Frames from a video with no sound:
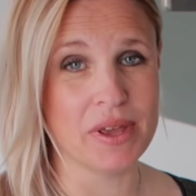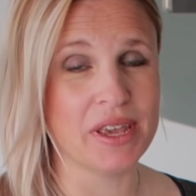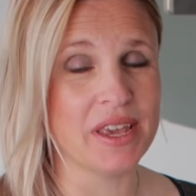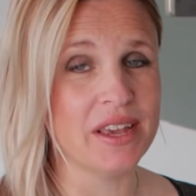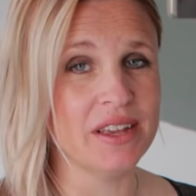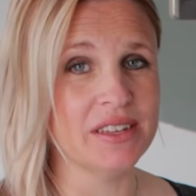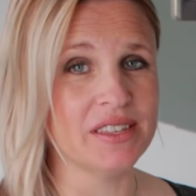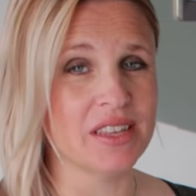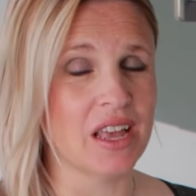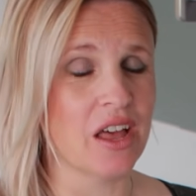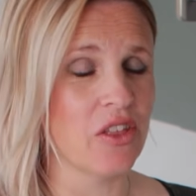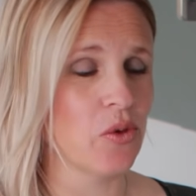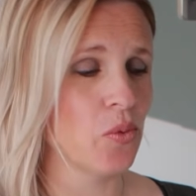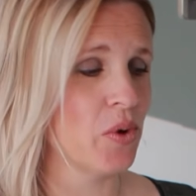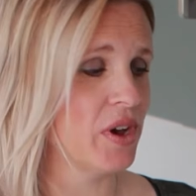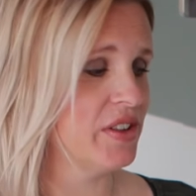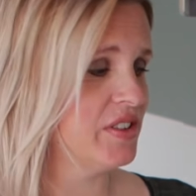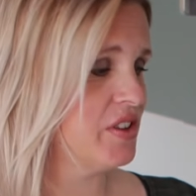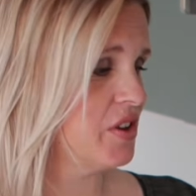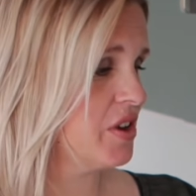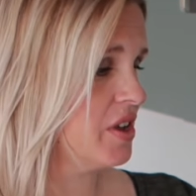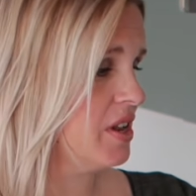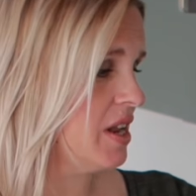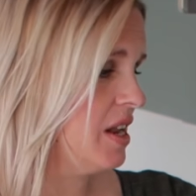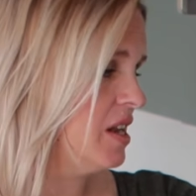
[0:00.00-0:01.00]
because
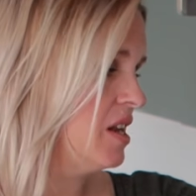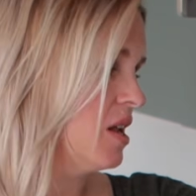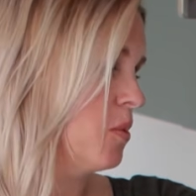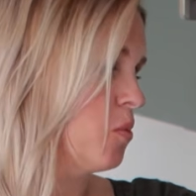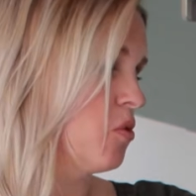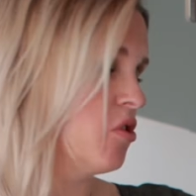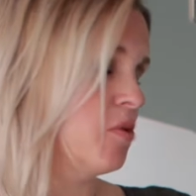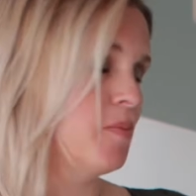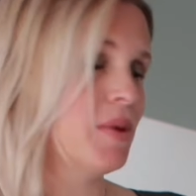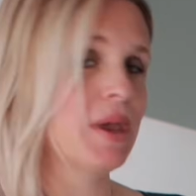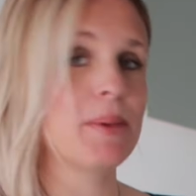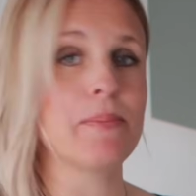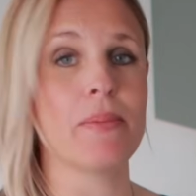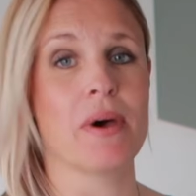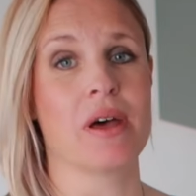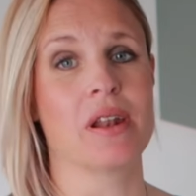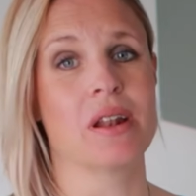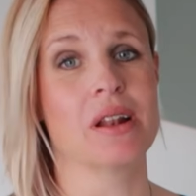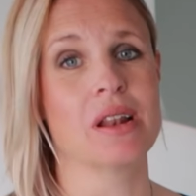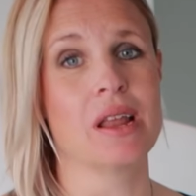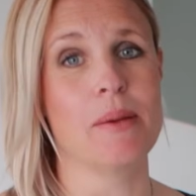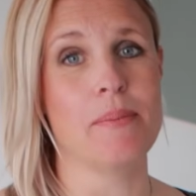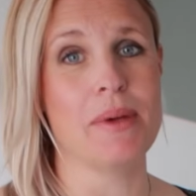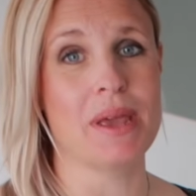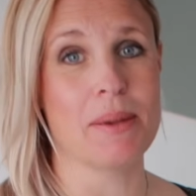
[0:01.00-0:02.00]
otherwise you can end up with a big
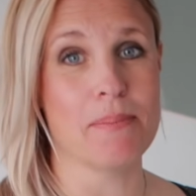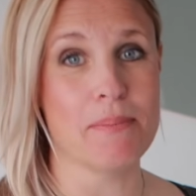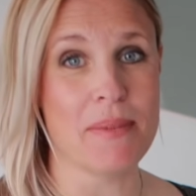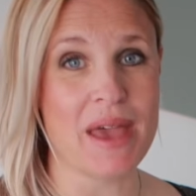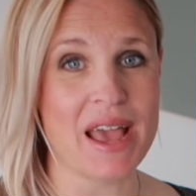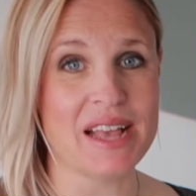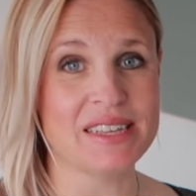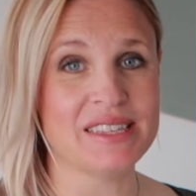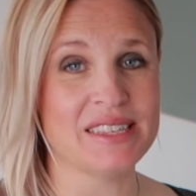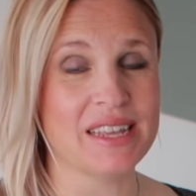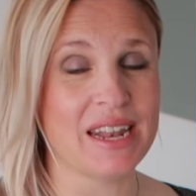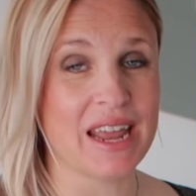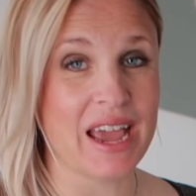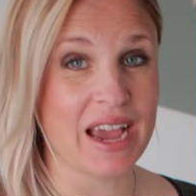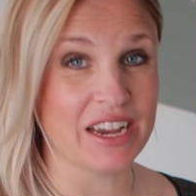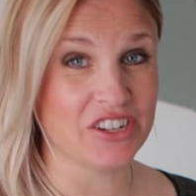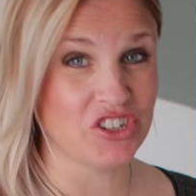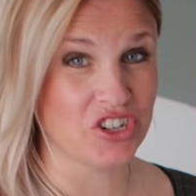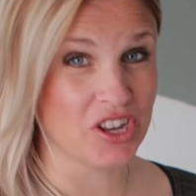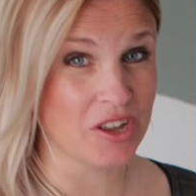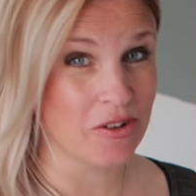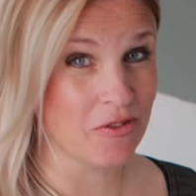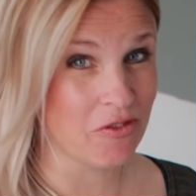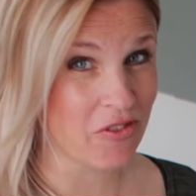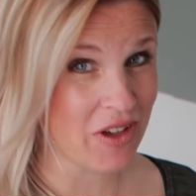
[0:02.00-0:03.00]
puddle, a big mess, and it
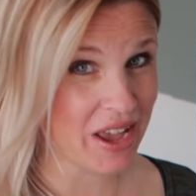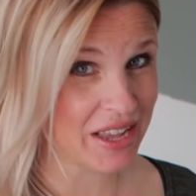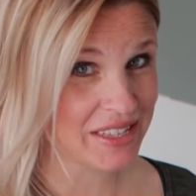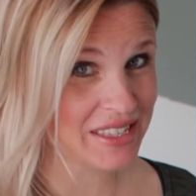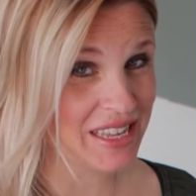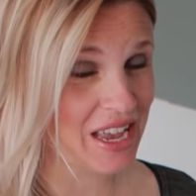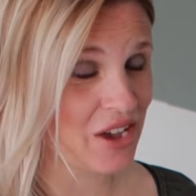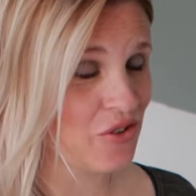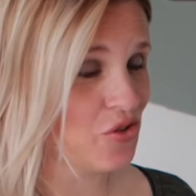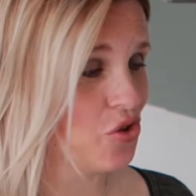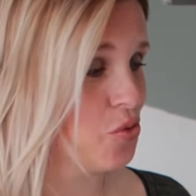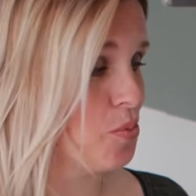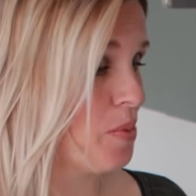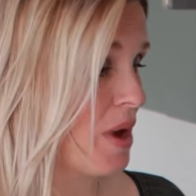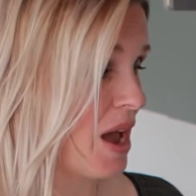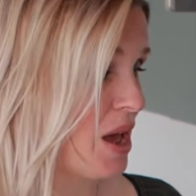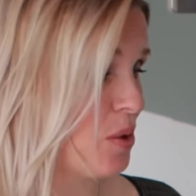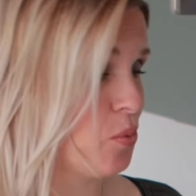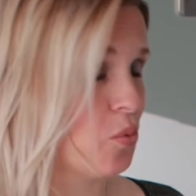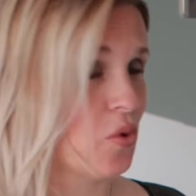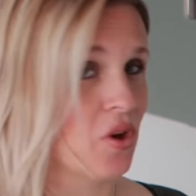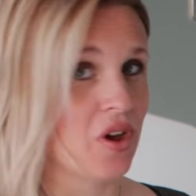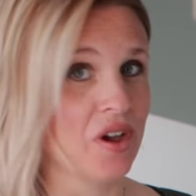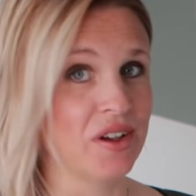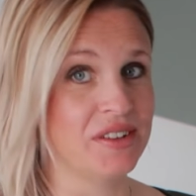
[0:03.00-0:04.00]
actually affects how your
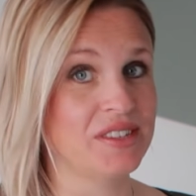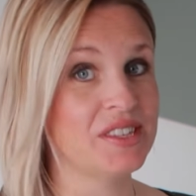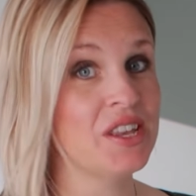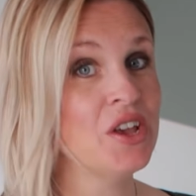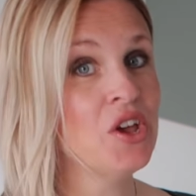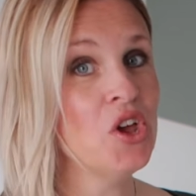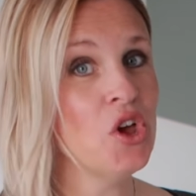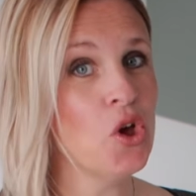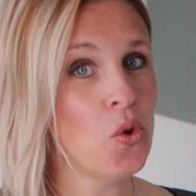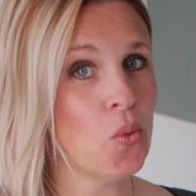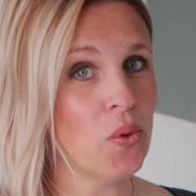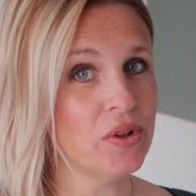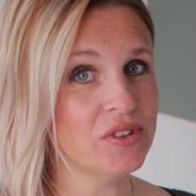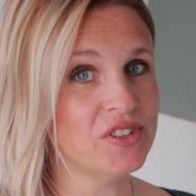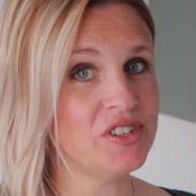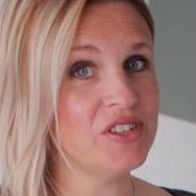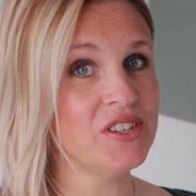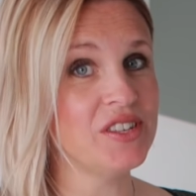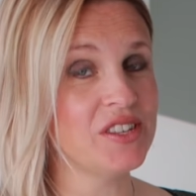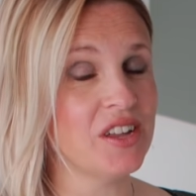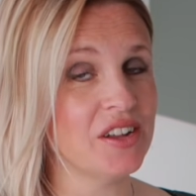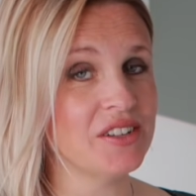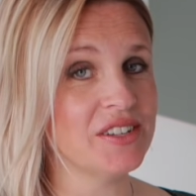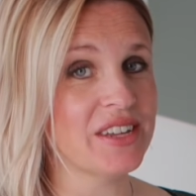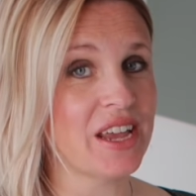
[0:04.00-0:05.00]
pan works once
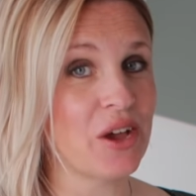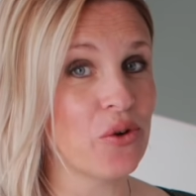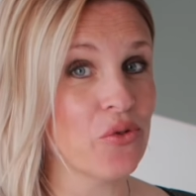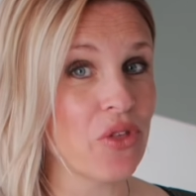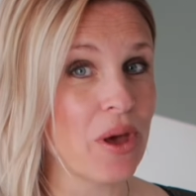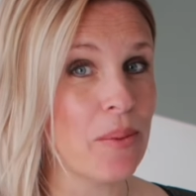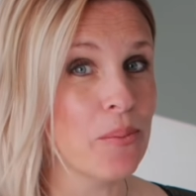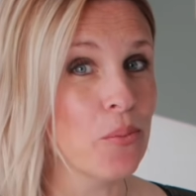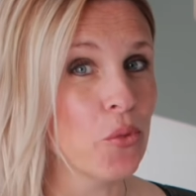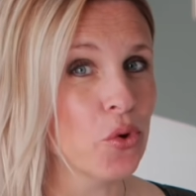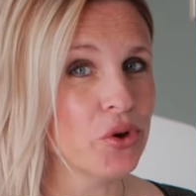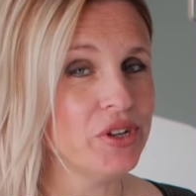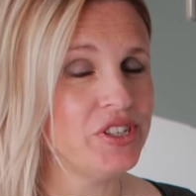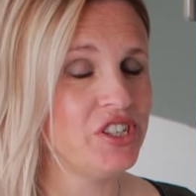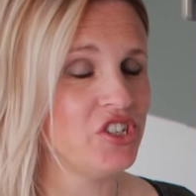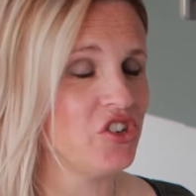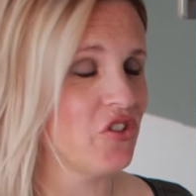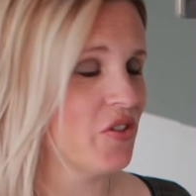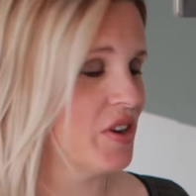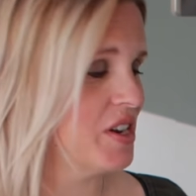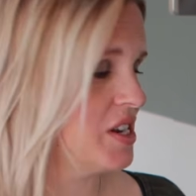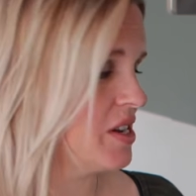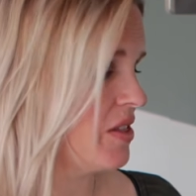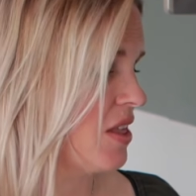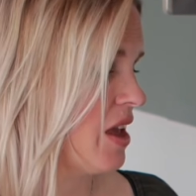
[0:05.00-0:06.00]
you start to get all that
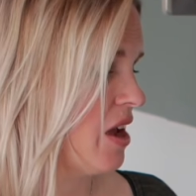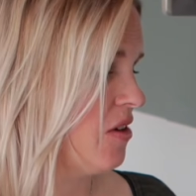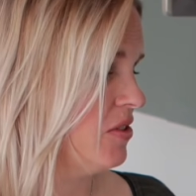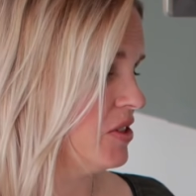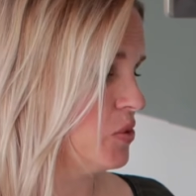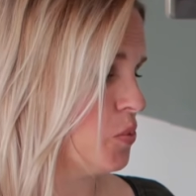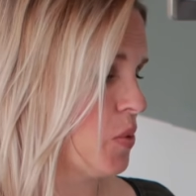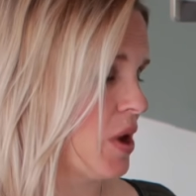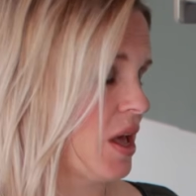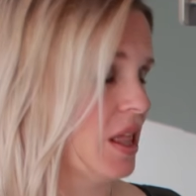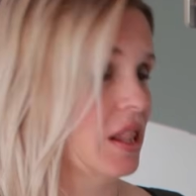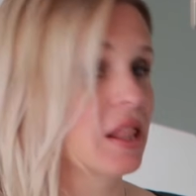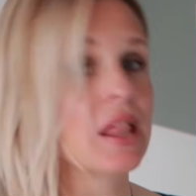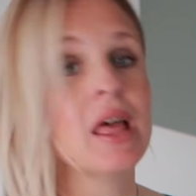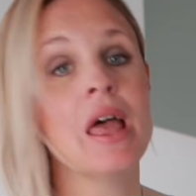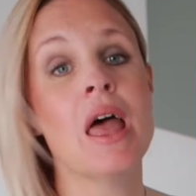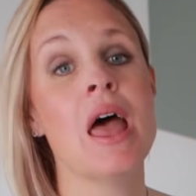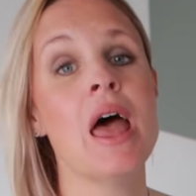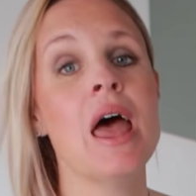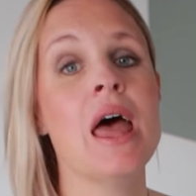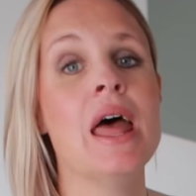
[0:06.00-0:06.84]
moisture under there as well.